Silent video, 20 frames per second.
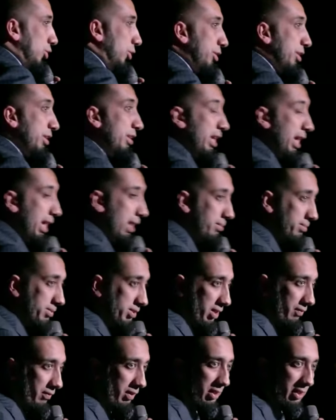So the
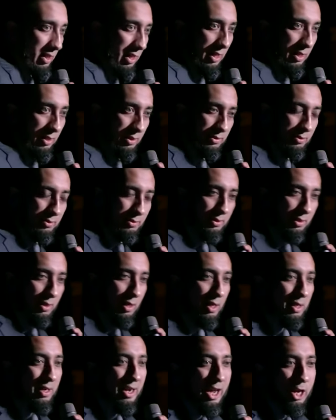names of Allah
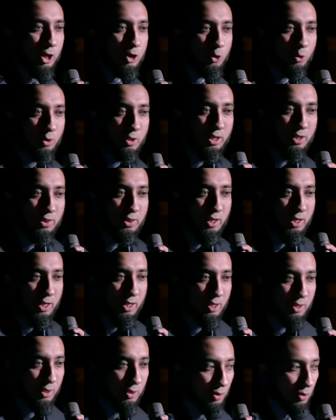are actually
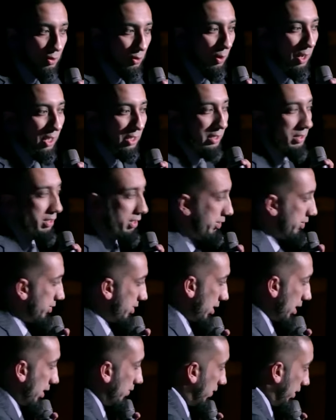the
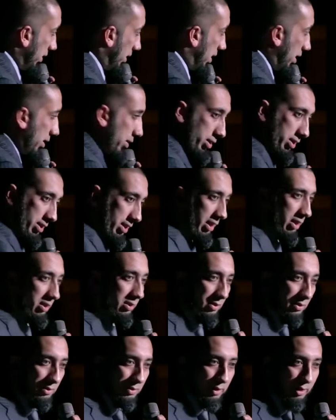qualities of Allah, aren't they?
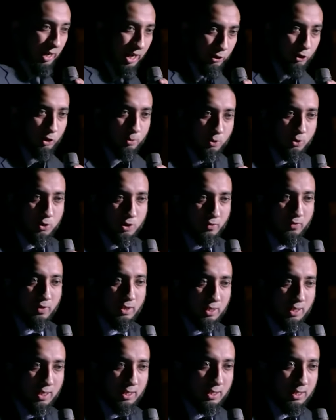They're attributes of
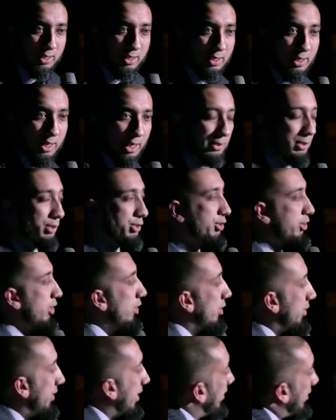Allah. And
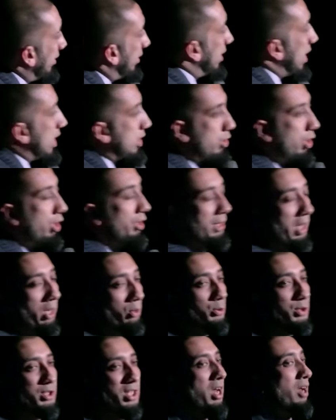they're not called
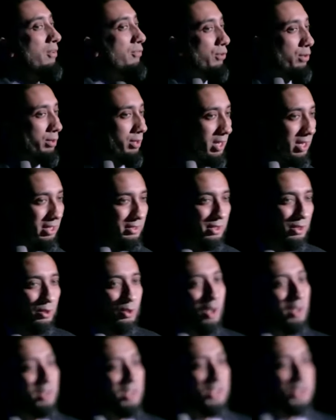Awsafullah, they're
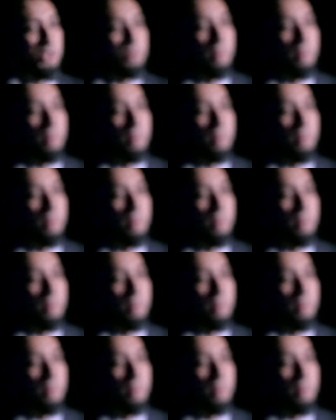called